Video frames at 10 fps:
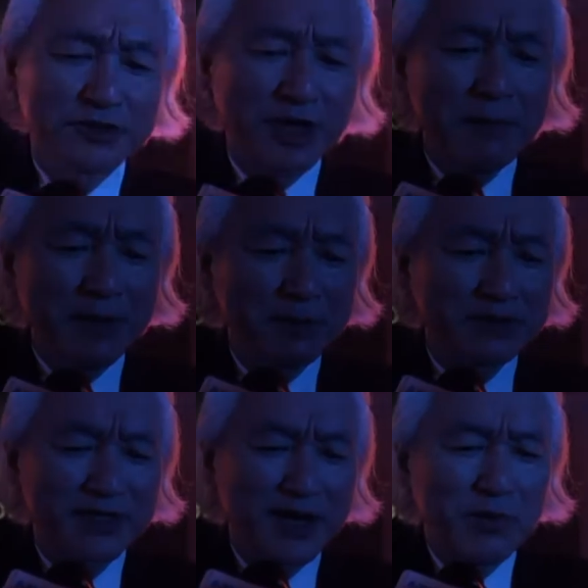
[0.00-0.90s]
So some
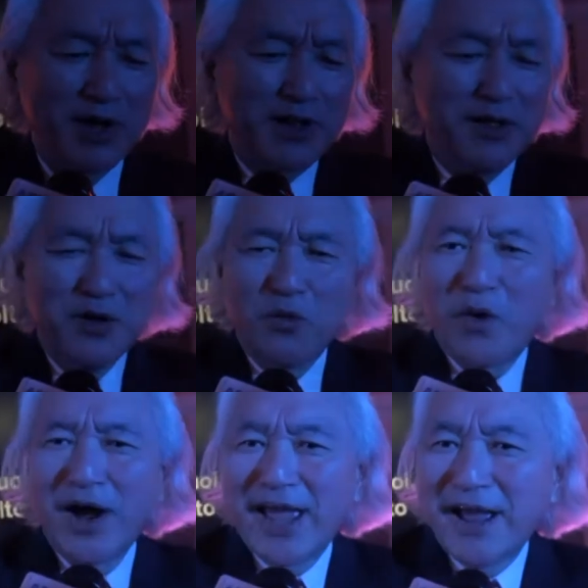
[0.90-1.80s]
people say, well,
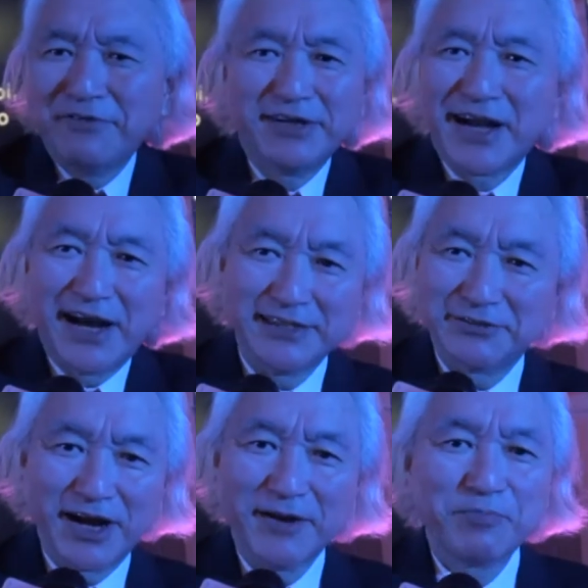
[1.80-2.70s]
why
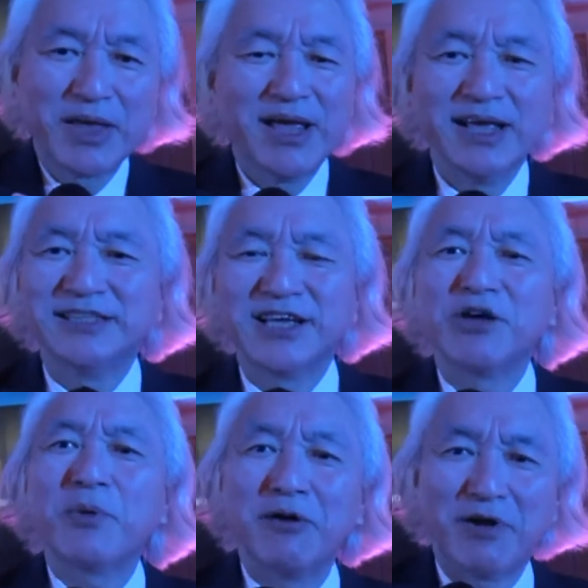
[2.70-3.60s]
advertise, right? It's the
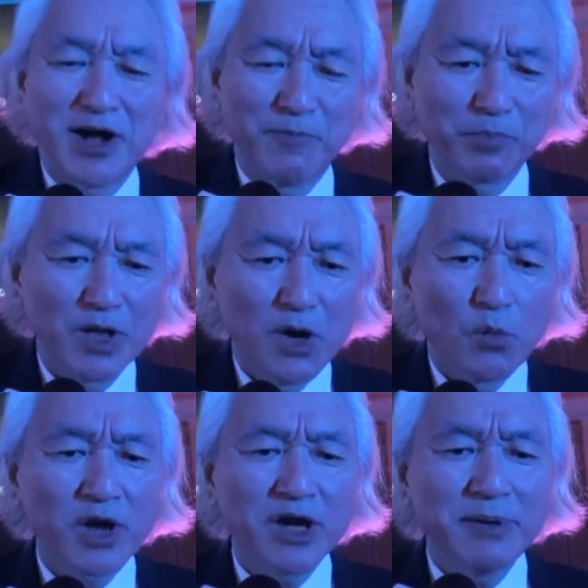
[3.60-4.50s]
other way around.
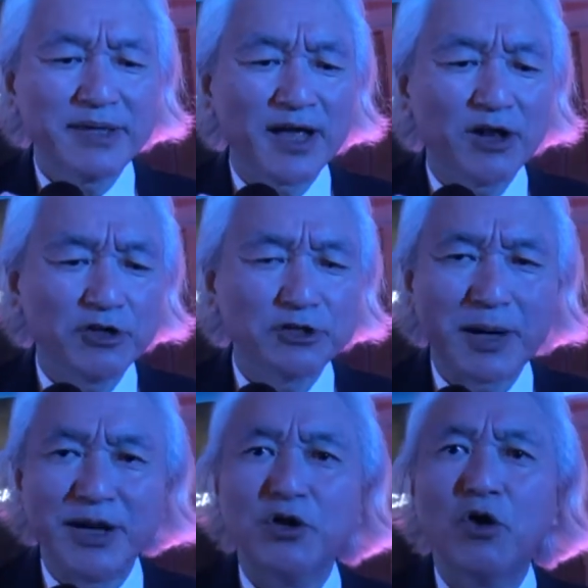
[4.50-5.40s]
We're going to be deluged
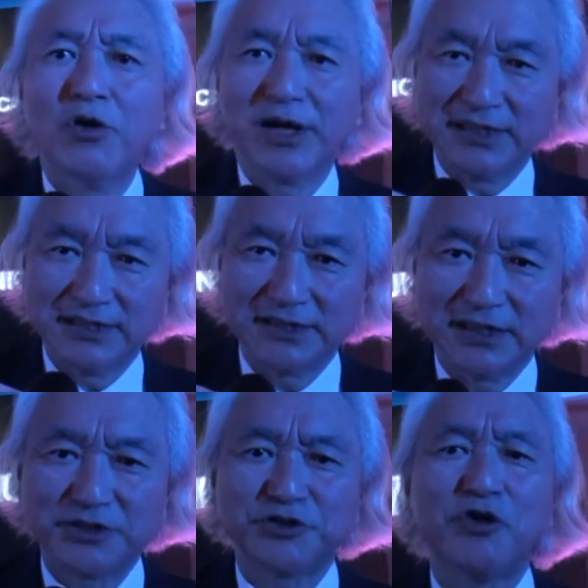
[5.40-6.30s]
by
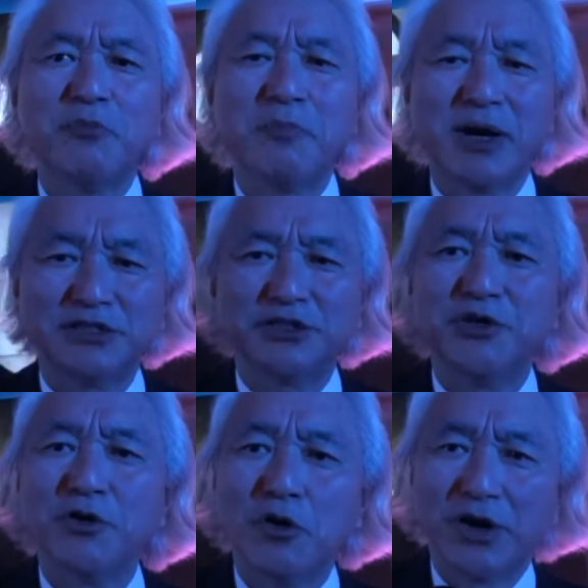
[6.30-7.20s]
noise, so much
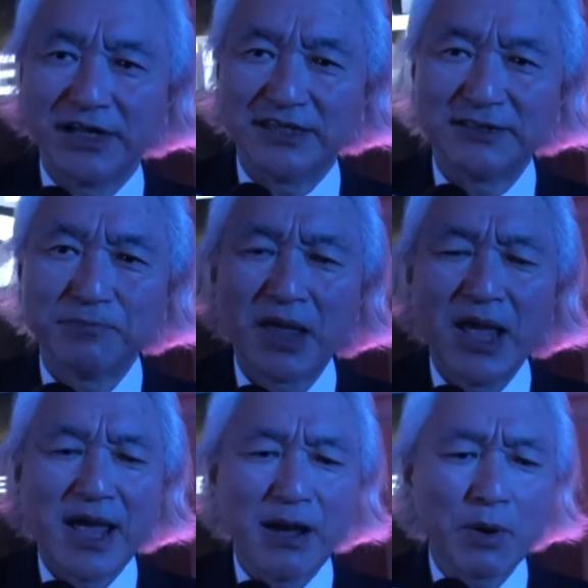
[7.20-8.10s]
noise,
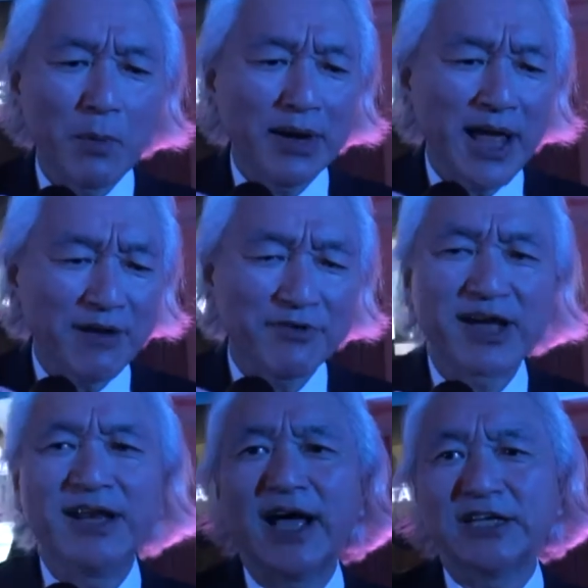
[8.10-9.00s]
and we want to have a
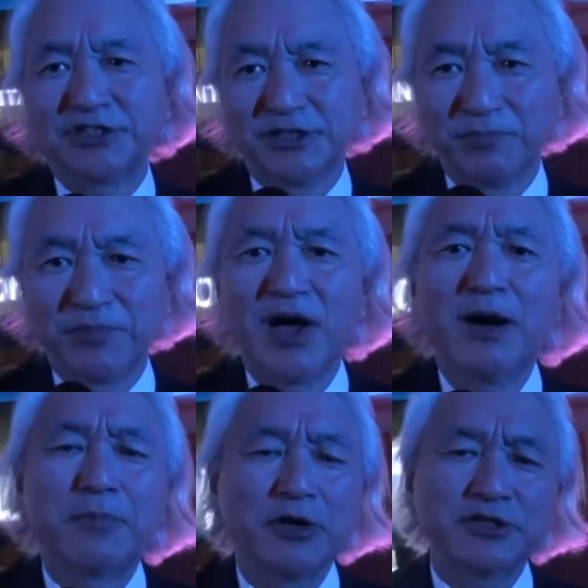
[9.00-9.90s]
connection,
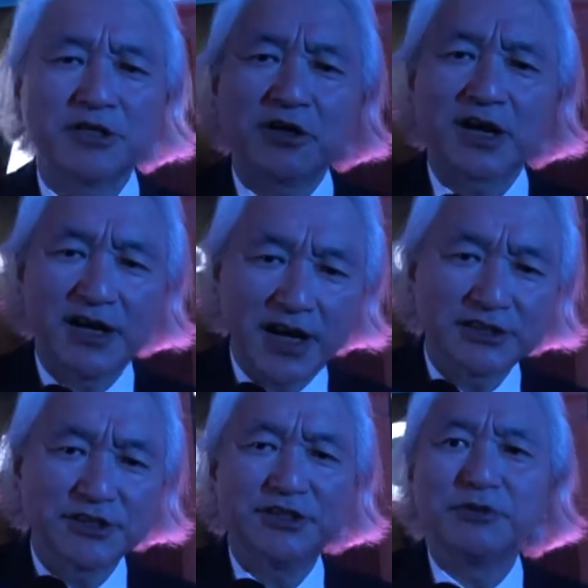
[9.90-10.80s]
a personal
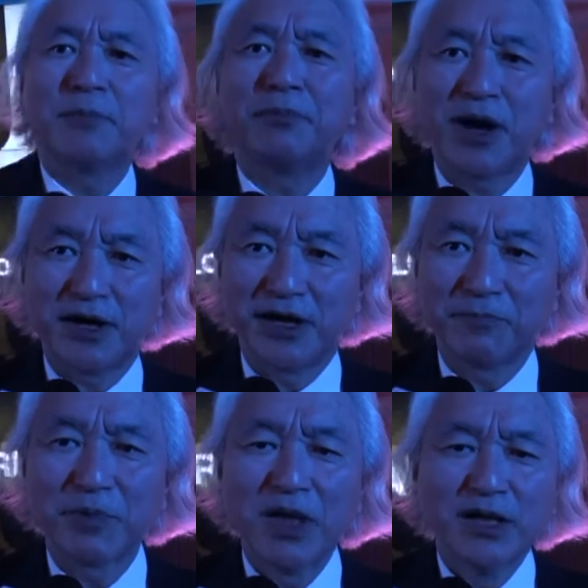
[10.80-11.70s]
connection to a
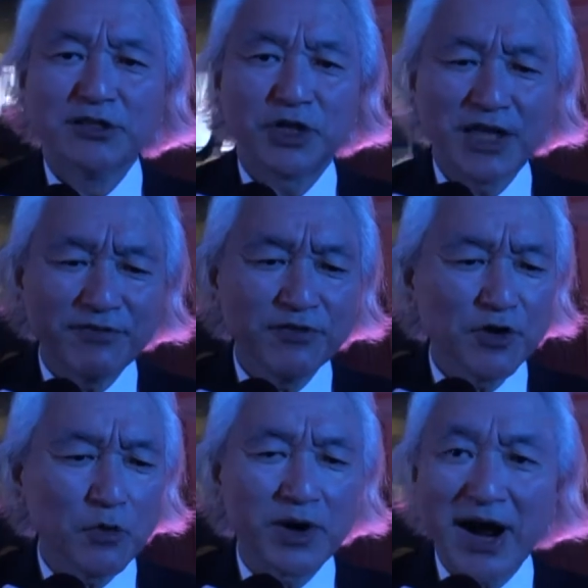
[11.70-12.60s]
product. So even
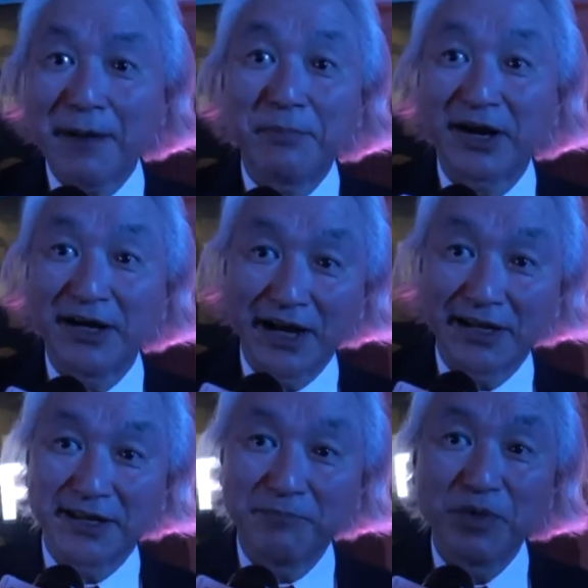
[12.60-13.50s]
though we're
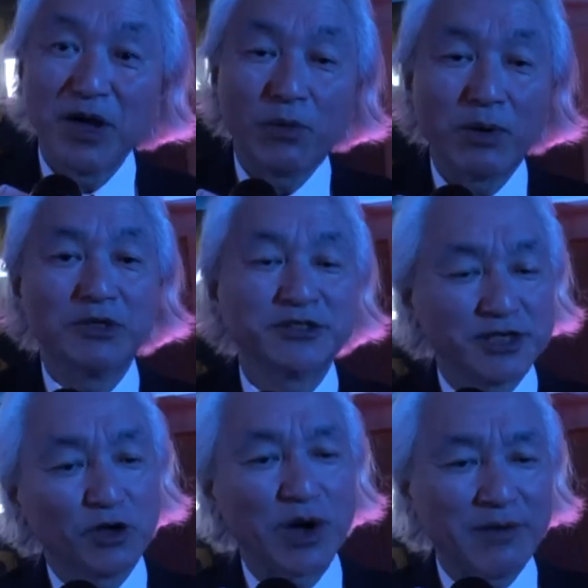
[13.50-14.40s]
hyper-connected, we will
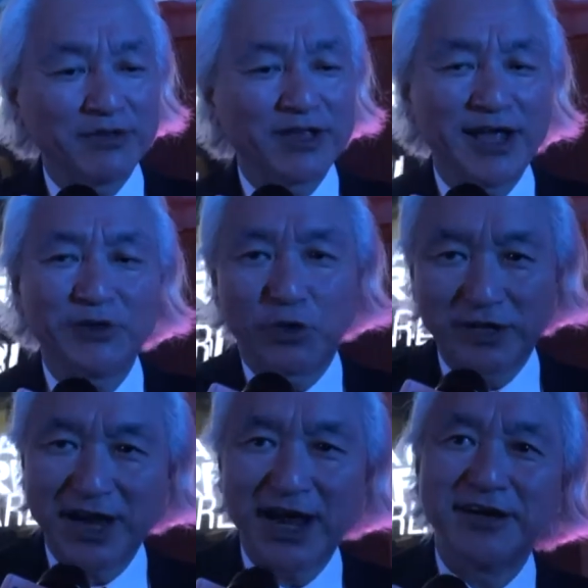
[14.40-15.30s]
still gravitate
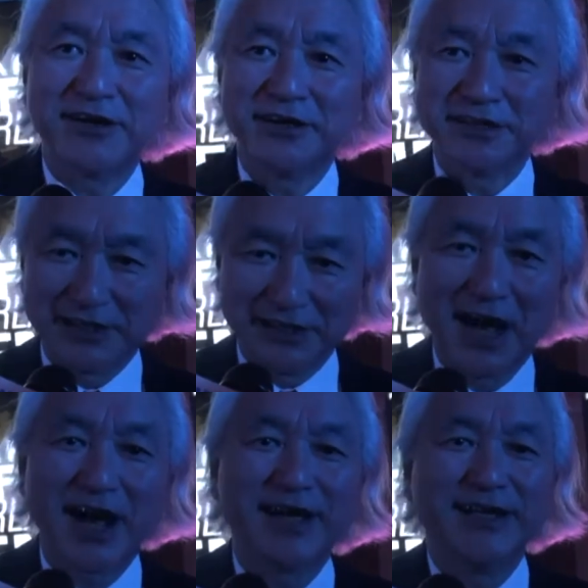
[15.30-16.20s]
toward tigers and
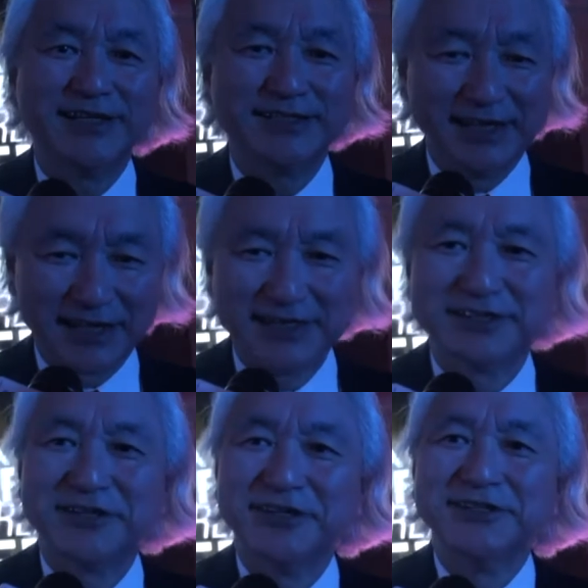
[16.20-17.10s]
lions and
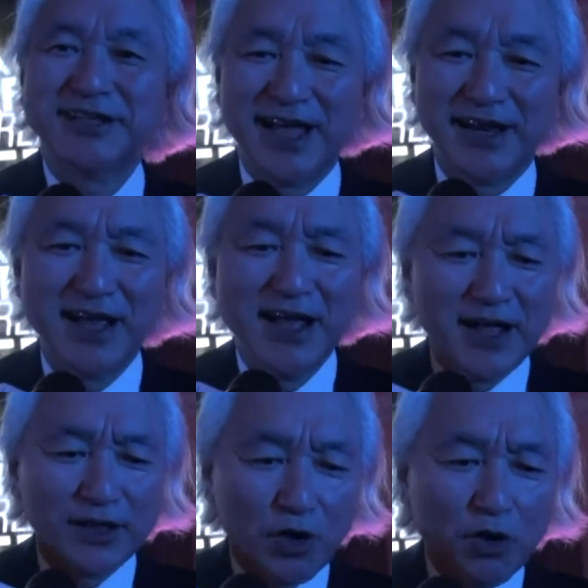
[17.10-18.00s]
lizards and
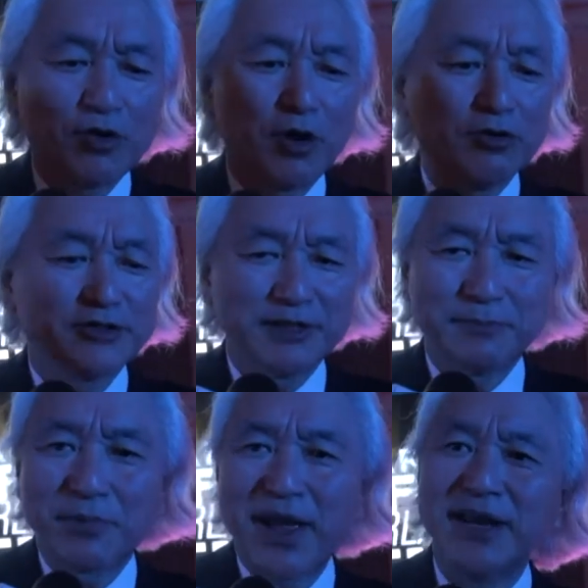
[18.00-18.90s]
logos
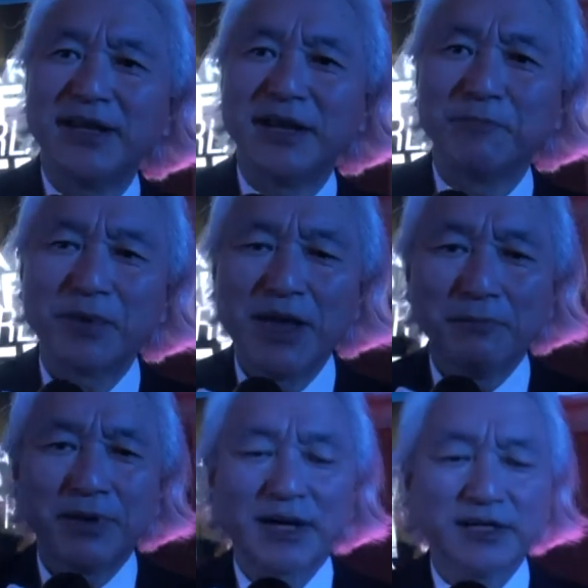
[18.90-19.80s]
and branding
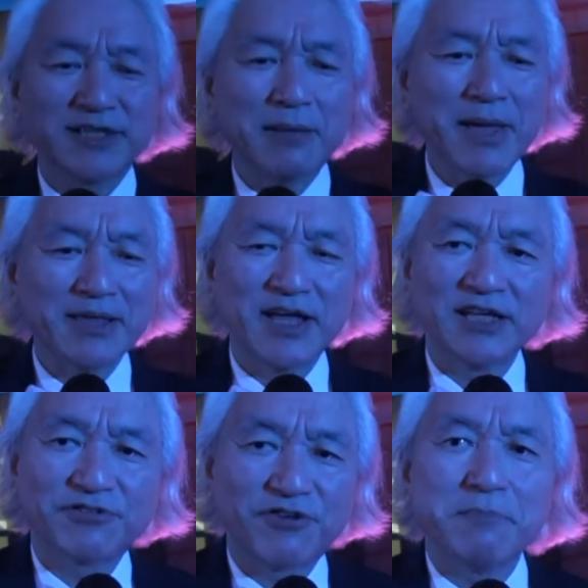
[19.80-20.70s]
because they make
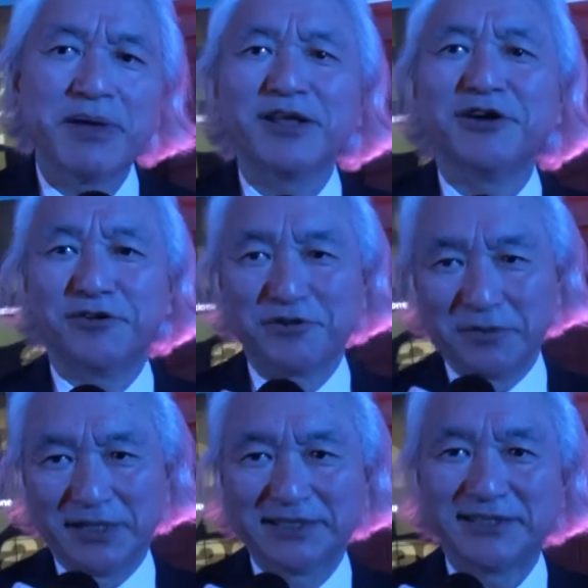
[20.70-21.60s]
things familiar
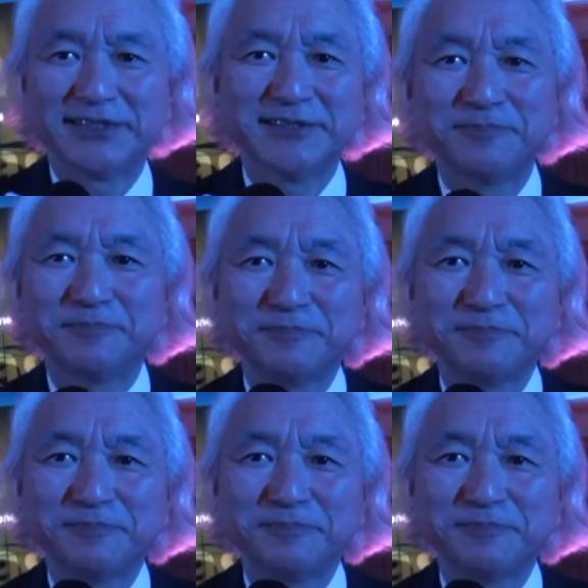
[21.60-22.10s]
to us.